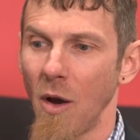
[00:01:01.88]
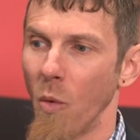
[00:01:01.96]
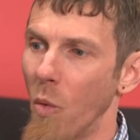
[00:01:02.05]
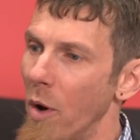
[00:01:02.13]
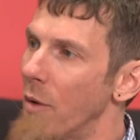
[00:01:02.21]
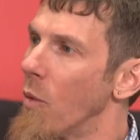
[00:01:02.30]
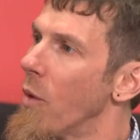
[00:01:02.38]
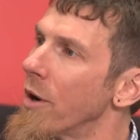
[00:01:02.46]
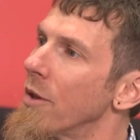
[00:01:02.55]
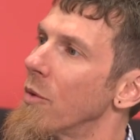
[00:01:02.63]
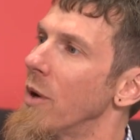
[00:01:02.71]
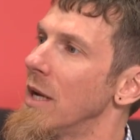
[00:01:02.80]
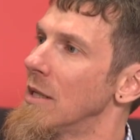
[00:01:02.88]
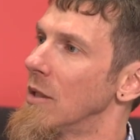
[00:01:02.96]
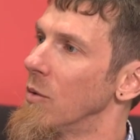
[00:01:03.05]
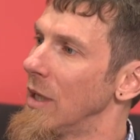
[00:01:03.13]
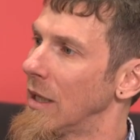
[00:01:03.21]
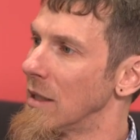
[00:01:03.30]
what, what are the ways
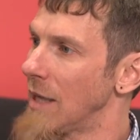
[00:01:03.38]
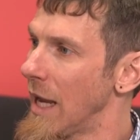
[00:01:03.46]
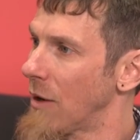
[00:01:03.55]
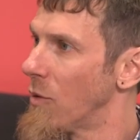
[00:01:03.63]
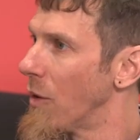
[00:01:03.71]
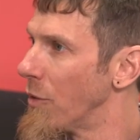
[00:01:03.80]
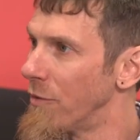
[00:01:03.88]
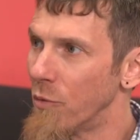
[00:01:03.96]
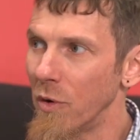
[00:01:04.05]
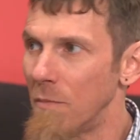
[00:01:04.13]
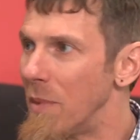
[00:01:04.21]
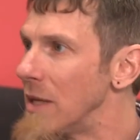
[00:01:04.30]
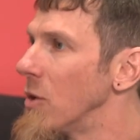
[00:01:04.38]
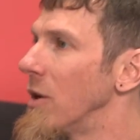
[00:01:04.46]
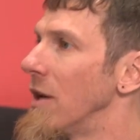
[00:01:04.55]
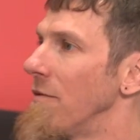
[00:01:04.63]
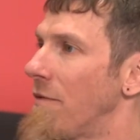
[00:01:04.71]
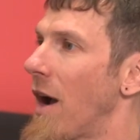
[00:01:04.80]
that we can take what we have been
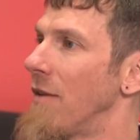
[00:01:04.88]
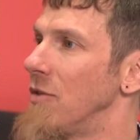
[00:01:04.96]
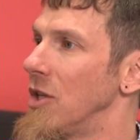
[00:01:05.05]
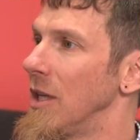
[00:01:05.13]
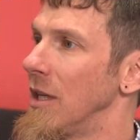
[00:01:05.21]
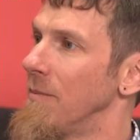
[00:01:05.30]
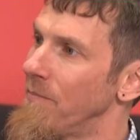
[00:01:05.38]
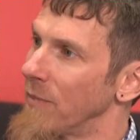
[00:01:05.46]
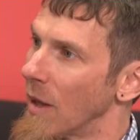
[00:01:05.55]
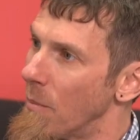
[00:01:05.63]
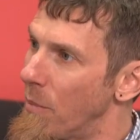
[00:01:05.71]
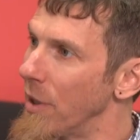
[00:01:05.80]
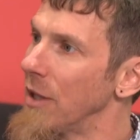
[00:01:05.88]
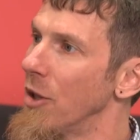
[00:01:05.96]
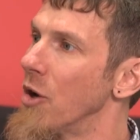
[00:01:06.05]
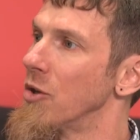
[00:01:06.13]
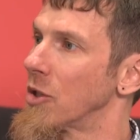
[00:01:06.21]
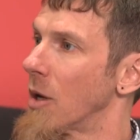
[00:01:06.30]
doing in 5G bring
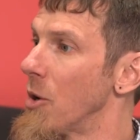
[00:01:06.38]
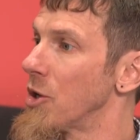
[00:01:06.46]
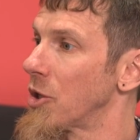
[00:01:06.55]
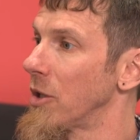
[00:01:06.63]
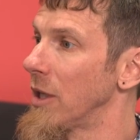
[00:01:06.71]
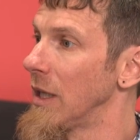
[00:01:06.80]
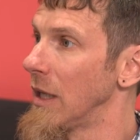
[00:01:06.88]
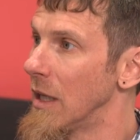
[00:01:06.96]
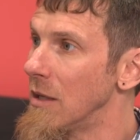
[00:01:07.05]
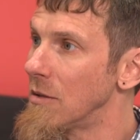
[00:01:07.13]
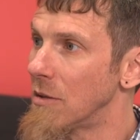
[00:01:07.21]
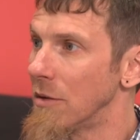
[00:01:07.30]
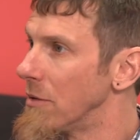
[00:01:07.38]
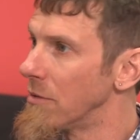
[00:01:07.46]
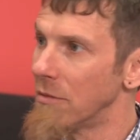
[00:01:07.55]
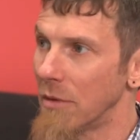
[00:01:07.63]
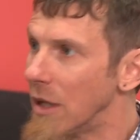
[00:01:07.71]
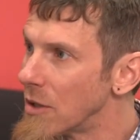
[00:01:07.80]
those commercially
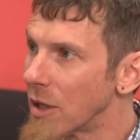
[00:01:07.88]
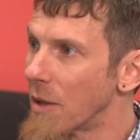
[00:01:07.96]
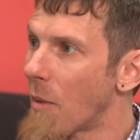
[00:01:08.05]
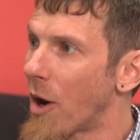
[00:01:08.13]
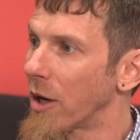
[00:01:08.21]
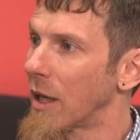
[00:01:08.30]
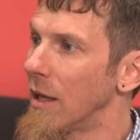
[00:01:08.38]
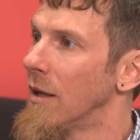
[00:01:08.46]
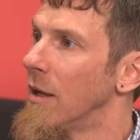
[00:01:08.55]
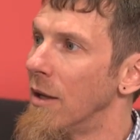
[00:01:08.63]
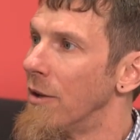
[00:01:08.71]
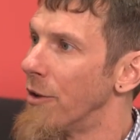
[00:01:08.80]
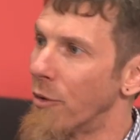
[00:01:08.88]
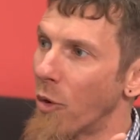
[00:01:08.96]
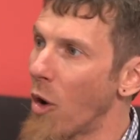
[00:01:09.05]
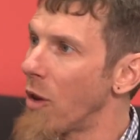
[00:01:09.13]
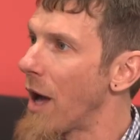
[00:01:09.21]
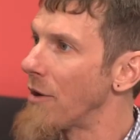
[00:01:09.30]
into, into the market. The
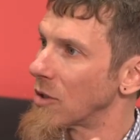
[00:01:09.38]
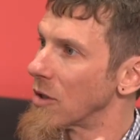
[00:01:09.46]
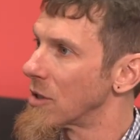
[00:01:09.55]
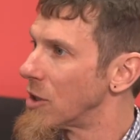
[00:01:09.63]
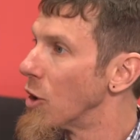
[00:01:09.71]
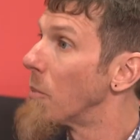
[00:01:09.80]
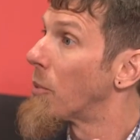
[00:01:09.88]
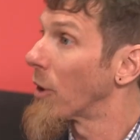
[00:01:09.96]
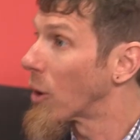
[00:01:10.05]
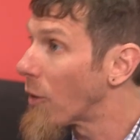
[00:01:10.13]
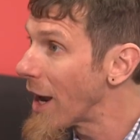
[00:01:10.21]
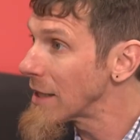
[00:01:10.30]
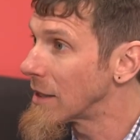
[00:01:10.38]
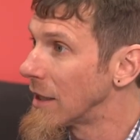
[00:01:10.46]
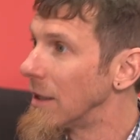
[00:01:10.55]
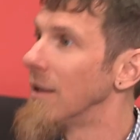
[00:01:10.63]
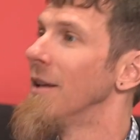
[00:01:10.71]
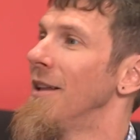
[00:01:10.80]
rollouts are still
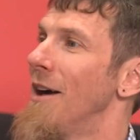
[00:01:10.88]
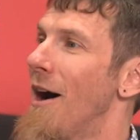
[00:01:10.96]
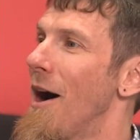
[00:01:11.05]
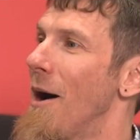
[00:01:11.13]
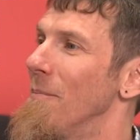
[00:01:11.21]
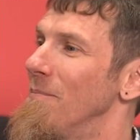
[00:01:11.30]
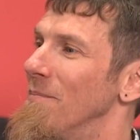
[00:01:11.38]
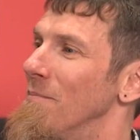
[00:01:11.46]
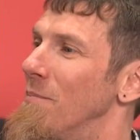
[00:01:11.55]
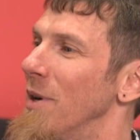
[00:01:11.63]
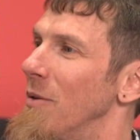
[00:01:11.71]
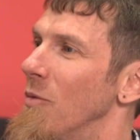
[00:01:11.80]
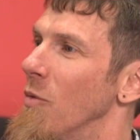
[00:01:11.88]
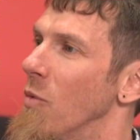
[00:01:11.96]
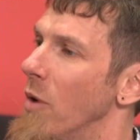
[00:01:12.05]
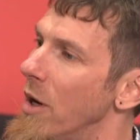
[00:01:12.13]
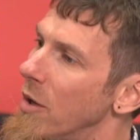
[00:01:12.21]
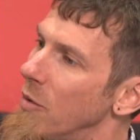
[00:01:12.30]
progressing, um, but
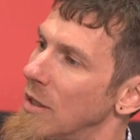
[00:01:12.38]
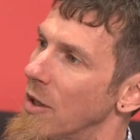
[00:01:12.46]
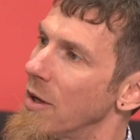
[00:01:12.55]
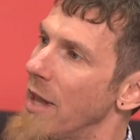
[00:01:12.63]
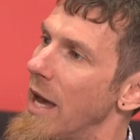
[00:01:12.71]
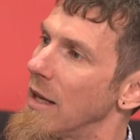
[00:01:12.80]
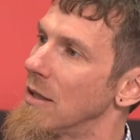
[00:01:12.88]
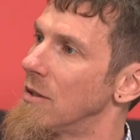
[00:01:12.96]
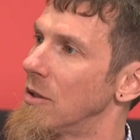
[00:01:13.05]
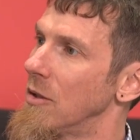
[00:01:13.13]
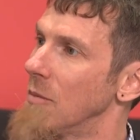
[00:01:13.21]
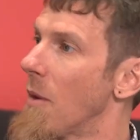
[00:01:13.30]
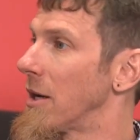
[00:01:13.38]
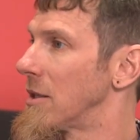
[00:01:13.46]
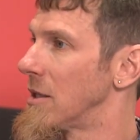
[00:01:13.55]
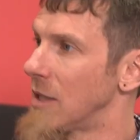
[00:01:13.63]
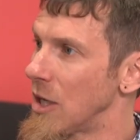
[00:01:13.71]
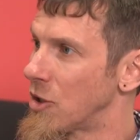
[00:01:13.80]
where do we turn that into
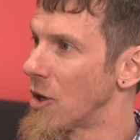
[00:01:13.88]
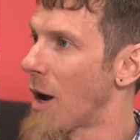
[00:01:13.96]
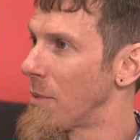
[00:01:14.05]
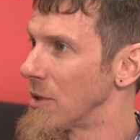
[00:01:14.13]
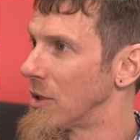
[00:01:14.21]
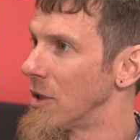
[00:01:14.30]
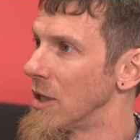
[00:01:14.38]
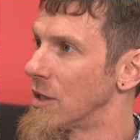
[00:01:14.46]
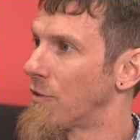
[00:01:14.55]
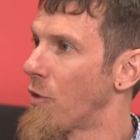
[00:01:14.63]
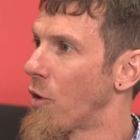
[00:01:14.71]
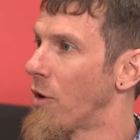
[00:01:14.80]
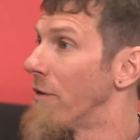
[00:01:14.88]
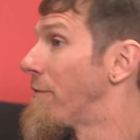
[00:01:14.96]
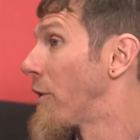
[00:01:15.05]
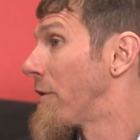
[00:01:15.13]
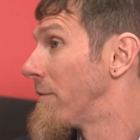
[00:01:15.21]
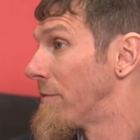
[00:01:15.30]
monetization opportunities for,
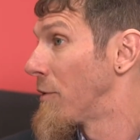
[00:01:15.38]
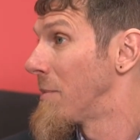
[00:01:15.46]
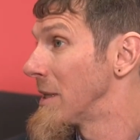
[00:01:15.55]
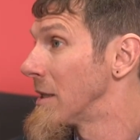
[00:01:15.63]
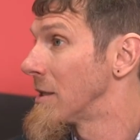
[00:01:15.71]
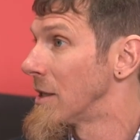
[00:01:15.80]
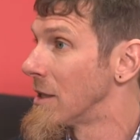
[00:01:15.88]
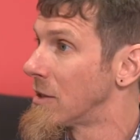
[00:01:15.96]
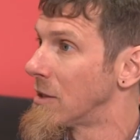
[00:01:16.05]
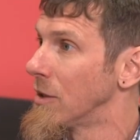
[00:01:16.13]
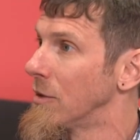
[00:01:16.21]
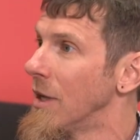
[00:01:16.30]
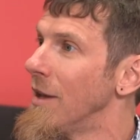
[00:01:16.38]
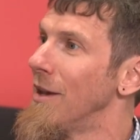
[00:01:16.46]
for, for businesses to